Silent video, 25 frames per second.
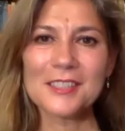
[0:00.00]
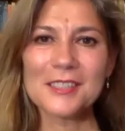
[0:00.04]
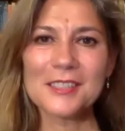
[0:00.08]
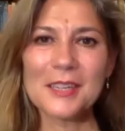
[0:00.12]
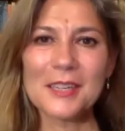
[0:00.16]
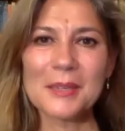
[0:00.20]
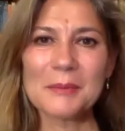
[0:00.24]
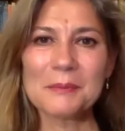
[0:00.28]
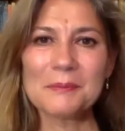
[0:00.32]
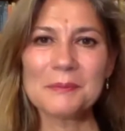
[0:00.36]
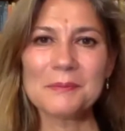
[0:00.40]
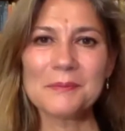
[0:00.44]

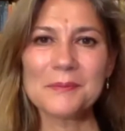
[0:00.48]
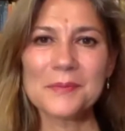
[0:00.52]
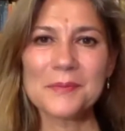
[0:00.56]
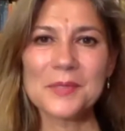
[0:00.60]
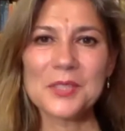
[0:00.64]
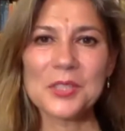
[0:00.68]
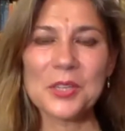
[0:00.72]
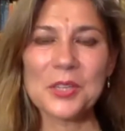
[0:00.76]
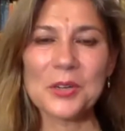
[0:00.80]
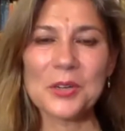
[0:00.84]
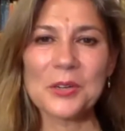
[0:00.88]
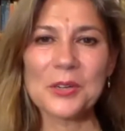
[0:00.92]
I'm
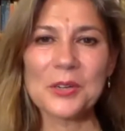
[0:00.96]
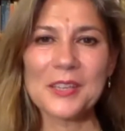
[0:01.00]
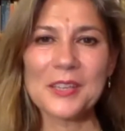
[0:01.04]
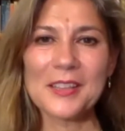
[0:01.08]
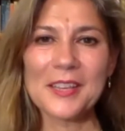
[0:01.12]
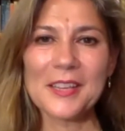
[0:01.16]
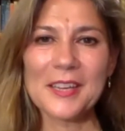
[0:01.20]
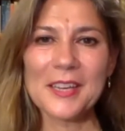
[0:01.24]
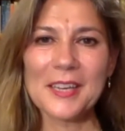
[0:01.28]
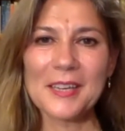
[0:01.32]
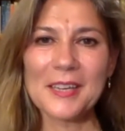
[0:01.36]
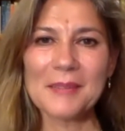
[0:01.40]
sorry
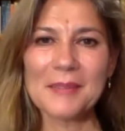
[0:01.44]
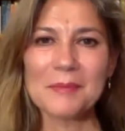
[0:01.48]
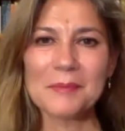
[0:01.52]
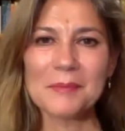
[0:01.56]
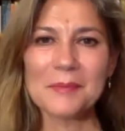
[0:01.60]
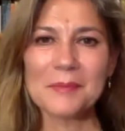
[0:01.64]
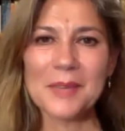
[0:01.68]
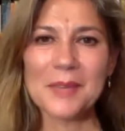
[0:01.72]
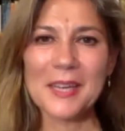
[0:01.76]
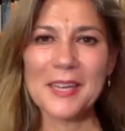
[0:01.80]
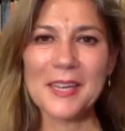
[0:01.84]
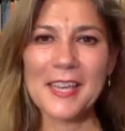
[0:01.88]
that
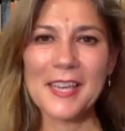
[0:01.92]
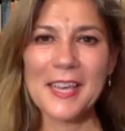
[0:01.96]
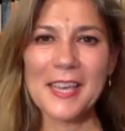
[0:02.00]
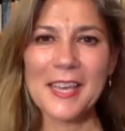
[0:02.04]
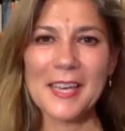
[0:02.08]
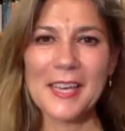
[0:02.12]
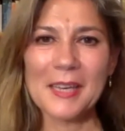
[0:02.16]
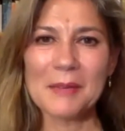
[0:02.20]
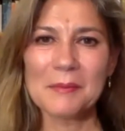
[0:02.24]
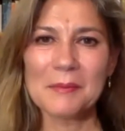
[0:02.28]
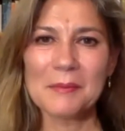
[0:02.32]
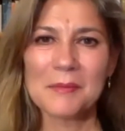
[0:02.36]
I
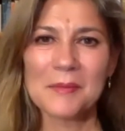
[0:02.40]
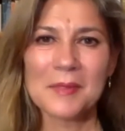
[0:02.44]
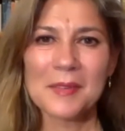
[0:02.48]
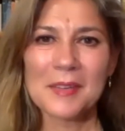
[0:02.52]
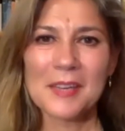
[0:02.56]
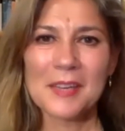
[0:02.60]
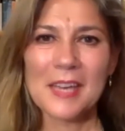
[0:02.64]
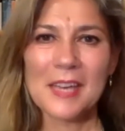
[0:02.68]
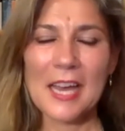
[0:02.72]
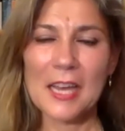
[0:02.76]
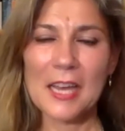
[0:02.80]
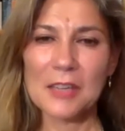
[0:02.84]
can't
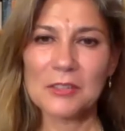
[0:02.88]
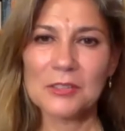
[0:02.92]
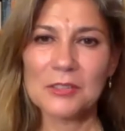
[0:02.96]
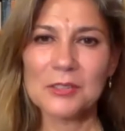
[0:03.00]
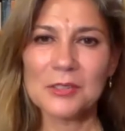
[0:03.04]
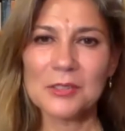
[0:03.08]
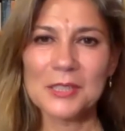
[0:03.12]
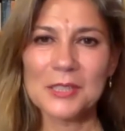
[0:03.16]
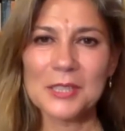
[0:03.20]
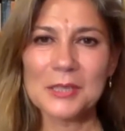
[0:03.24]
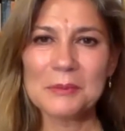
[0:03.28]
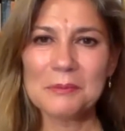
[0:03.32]

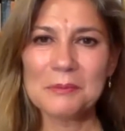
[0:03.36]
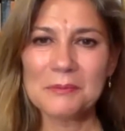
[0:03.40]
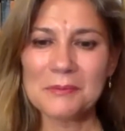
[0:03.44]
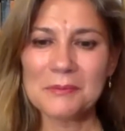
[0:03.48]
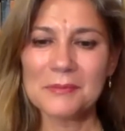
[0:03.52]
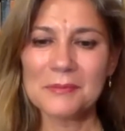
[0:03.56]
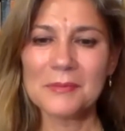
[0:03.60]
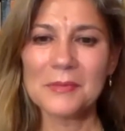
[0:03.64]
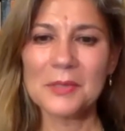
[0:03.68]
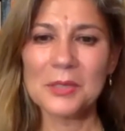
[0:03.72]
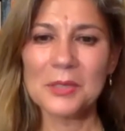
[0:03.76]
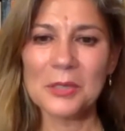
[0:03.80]
actually
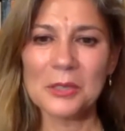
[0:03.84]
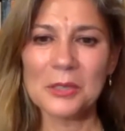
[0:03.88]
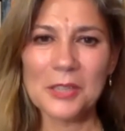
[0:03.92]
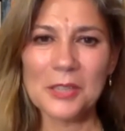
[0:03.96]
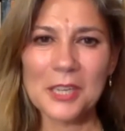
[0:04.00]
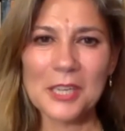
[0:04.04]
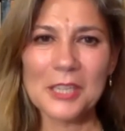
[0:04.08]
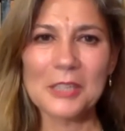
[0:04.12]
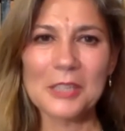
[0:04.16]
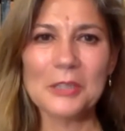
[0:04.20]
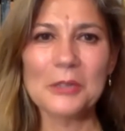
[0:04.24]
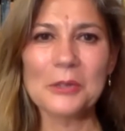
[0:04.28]
look
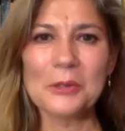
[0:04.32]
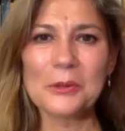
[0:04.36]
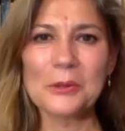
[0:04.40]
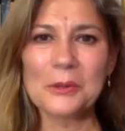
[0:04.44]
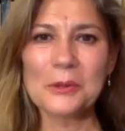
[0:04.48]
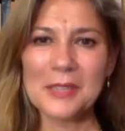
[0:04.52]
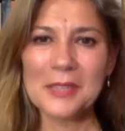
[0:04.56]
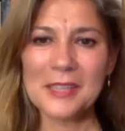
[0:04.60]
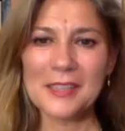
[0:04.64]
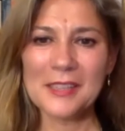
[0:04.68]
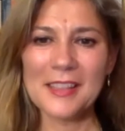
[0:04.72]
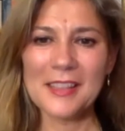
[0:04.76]
at you
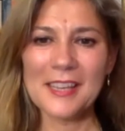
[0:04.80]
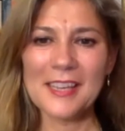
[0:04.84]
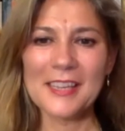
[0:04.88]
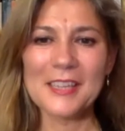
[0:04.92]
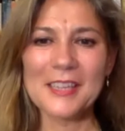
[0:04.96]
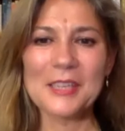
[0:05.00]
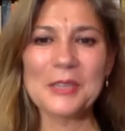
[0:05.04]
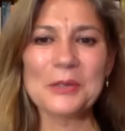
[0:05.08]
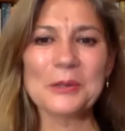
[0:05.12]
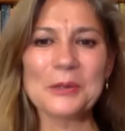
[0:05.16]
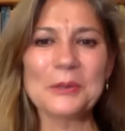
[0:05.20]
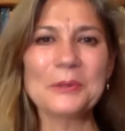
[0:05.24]
and
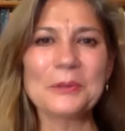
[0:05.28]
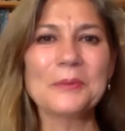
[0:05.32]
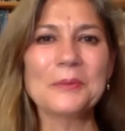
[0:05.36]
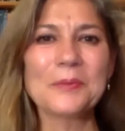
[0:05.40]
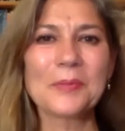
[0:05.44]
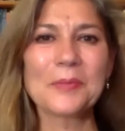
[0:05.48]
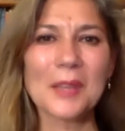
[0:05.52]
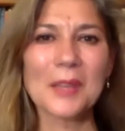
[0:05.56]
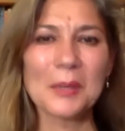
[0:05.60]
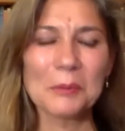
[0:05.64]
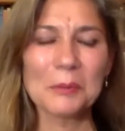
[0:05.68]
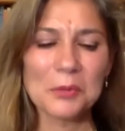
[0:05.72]
thank you
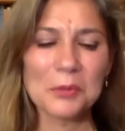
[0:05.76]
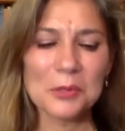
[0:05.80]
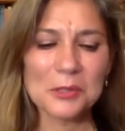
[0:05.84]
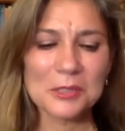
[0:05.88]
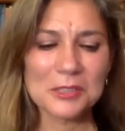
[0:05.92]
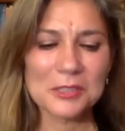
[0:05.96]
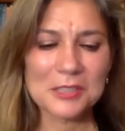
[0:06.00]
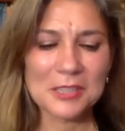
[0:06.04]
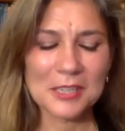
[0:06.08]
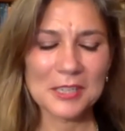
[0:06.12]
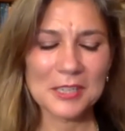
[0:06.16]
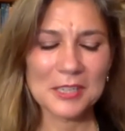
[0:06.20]
in
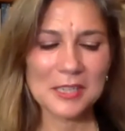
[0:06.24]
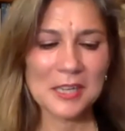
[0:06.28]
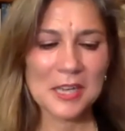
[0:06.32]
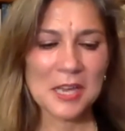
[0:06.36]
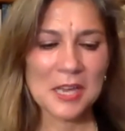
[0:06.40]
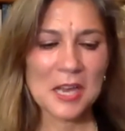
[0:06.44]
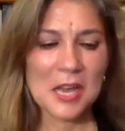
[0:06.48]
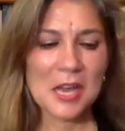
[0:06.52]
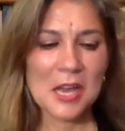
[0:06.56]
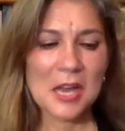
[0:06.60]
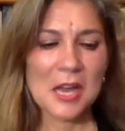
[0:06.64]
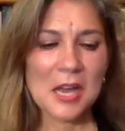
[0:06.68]
person.
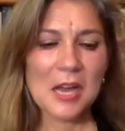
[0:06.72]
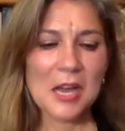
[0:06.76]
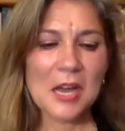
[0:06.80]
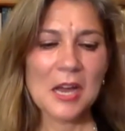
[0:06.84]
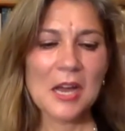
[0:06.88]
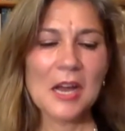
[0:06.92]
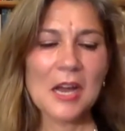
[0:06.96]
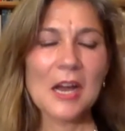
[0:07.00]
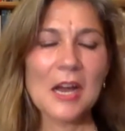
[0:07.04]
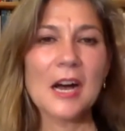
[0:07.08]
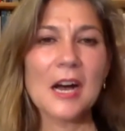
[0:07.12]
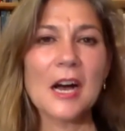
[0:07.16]

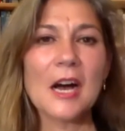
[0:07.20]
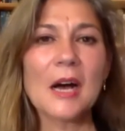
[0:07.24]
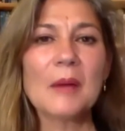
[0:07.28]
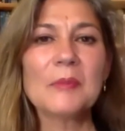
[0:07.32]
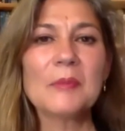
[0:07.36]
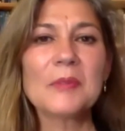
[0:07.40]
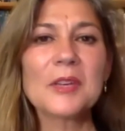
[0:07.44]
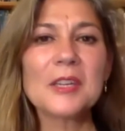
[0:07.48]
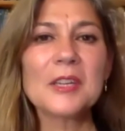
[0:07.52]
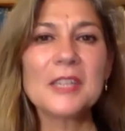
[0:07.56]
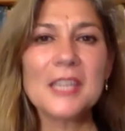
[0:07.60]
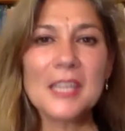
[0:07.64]
Um,
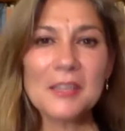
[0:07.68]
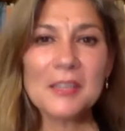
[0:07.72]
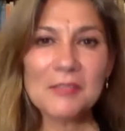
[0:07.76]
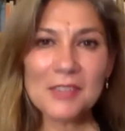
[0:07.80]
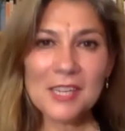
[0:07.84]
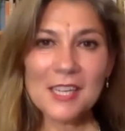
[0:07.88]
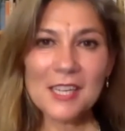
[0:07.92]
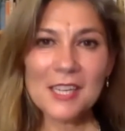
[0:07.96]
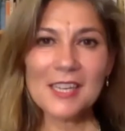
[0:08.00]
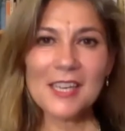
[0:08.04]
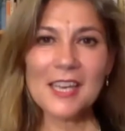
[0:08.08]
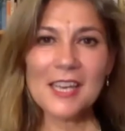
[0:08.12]
good
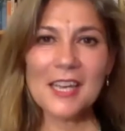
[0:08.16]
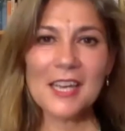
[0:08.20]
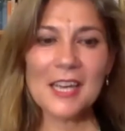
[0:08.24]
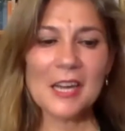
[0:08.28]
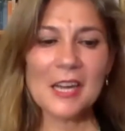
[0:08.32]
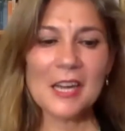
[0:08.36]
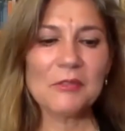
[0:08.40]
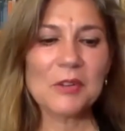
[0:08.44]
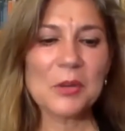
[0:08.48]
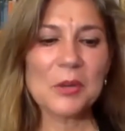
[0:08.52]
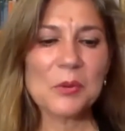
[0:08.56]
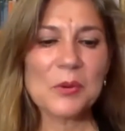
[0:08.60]
evening,
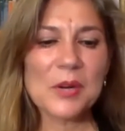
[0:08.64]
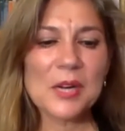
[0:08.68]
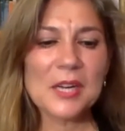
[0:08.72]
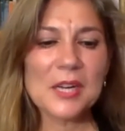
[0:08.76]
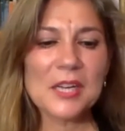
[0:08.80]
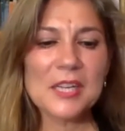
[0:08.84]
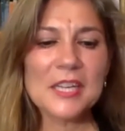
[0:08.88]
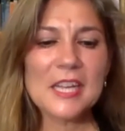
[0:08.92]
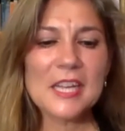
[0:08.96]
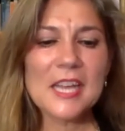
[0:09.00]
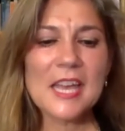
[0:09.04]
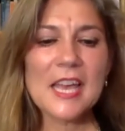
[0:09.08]

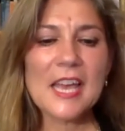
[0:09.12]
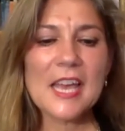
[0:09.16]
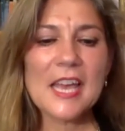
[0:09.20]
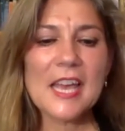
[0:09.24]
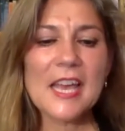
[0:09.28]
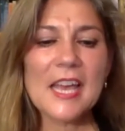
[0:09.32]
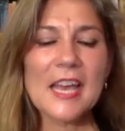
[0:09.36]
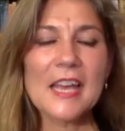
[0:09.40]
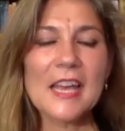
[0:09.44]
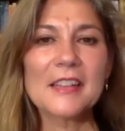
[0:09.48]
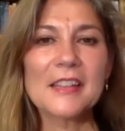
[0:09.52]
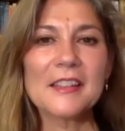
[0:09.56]
everyone,
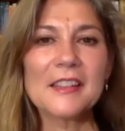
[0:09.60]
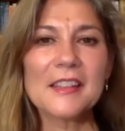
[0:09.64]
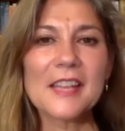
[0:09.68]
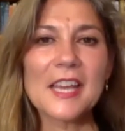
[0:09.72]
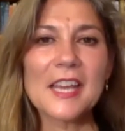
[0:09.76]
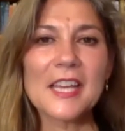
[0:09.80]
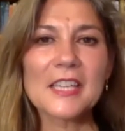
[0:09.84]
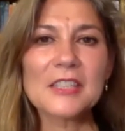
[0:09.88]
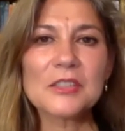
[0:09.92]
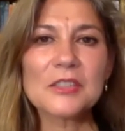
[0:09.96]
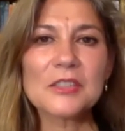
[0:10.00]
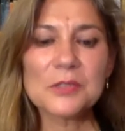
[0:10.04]
and
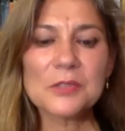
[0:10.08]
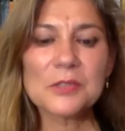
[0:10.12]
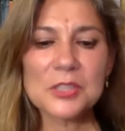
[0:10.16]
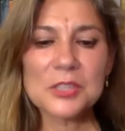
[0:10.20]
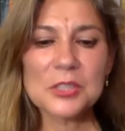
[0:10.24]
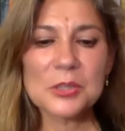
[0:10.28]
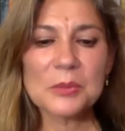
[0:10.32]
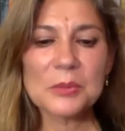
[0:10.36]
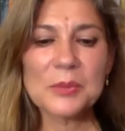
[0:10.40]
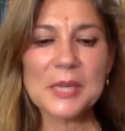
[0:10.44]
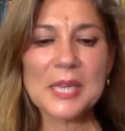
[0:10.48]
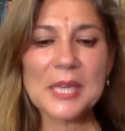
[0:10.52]
thanks
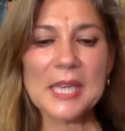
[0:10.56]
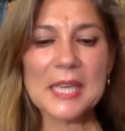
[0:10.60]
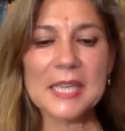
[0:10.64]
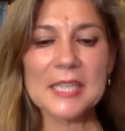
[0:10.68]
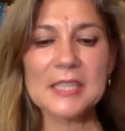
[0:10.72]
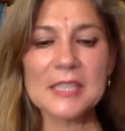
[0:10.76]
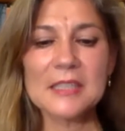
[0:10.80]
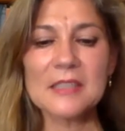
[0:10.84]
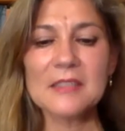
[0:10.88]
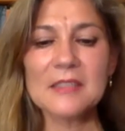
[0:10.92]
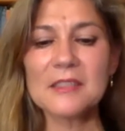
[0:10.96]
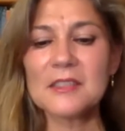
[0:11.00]
zooming
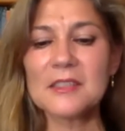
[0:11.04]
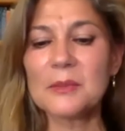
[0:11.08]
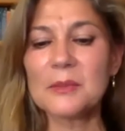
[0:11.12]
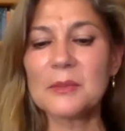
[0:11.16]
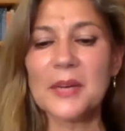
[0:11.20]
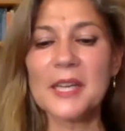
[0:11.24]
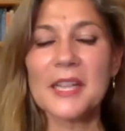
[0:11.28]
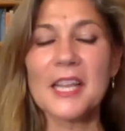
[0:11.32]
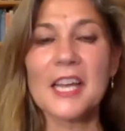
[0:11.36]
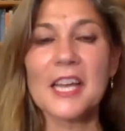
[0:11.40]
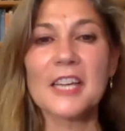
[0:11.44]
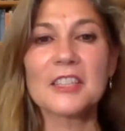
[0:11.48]
in to my
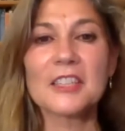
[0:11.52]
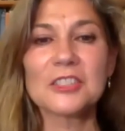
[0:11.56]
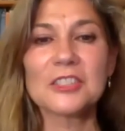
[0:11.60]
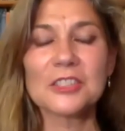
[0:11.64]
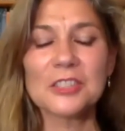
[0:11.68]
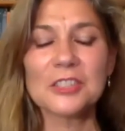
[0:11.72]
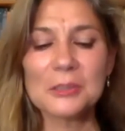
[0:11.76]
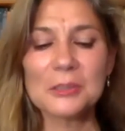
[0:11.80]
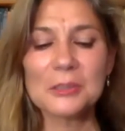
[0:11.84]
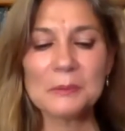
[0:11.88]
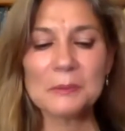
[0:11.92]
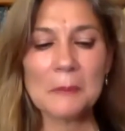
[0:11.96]

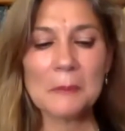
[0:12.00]
lecture.